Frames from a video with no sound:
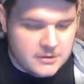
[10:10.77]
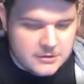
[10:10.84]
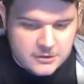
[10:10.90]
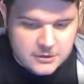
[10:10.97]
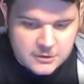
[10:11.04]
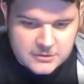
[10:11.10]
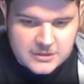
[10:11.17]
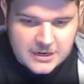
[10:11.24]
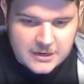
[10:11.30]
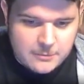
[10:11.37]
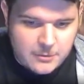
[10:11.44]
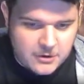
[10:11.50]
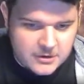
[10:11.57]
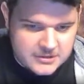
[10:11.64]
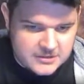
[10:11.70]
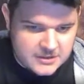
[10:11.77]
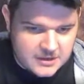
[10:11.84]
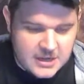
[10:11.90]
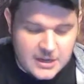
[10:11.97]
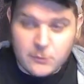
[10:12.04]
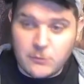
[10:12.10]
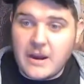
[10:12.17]
your entire party's
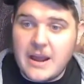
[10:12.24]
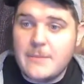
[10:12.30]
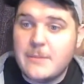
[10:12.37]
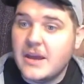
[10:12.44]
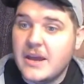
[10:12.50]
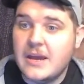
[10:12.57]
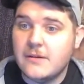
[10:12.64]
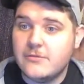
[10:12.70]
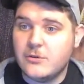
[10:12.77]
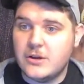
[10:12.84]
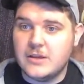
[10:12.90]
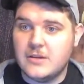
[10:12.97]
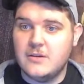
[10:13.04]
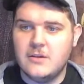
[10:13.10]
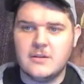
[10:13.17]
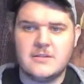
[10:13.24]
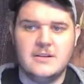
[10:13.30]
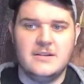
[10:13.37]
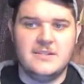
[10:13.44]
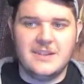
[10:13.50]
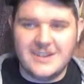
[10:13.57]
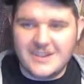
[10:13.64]
got a rabbit halfway cooked
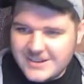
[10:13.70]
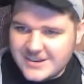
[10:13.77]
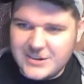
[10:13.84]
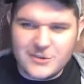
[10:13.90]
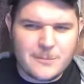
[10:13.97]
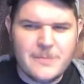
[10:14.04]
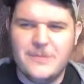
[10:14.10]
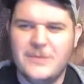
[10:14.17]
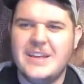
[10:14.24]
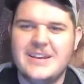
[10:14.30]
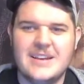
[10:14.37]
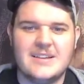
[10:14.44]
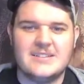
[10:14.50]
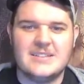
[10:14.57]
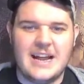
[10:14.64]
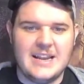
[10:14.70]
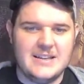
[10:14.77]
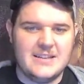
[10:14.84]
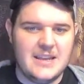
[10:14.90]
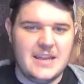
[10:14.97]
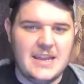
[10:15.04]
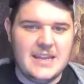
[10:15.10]
and done, and you're getting excited
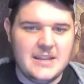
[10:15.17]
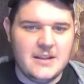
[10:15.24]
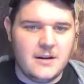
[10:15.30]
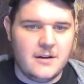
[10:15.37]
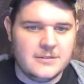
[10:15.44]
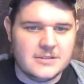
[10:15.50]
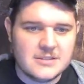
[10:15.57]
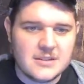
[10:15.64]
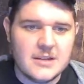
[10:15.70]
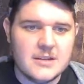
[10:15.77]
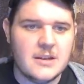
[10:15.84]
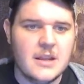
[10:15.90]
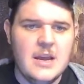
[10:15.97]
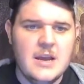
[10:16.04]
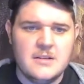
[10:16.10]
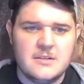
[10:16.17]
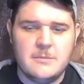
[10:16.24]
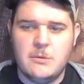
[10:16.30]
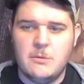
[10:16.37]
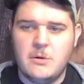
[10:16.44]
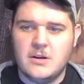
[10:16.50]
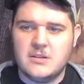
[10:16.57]
to eat it. All of a sudden,
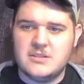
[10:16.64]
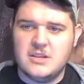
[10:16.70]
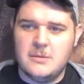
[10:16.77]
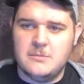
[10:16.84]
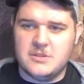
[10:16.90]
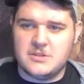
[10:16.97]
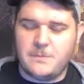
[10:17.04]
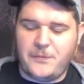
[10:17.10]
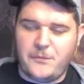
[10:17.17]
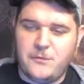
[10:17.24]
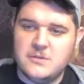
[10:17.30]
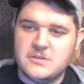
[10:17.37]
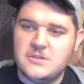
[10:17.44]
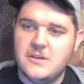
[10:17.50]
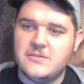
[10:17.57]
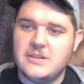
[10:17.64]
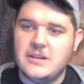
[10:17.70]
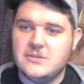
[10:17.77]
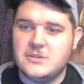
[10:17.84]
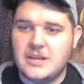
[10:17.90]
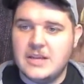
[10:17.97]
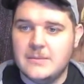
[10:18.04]
someone walks up and just snuffs
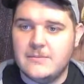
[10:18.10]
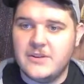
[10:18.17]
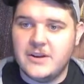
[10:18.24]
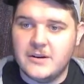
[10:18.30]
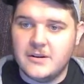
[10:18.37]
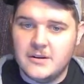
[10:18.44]
out your campfire.